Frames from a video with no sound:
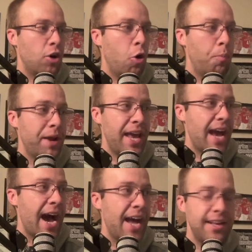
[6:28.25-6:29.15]

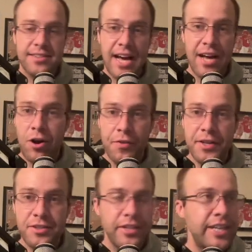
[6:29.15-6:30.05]
OpenAI is not on
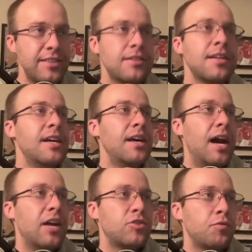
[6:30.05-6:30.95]
this list.
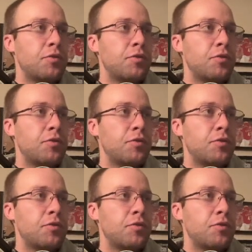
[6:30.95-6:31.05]
Uh, so if we